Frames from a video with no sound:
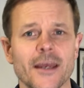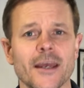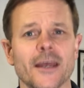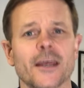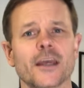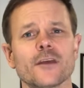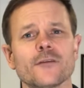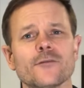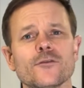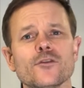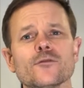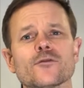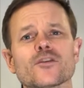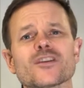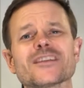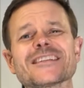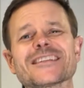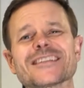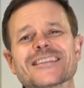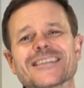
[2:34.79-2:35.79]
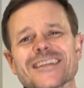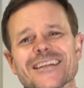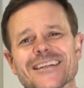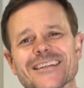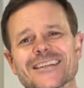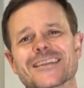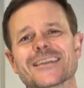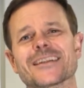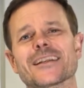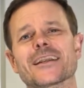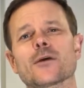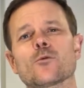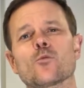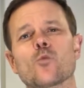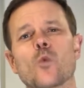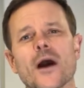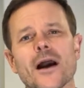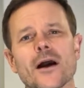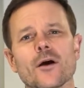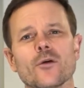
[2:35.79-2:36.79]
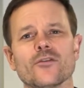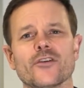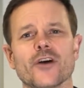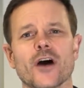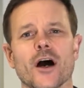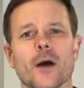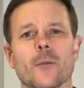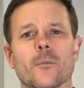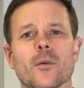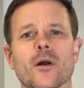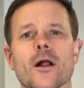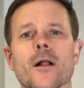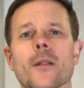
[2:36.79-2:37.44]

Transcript: If you've consistently wound up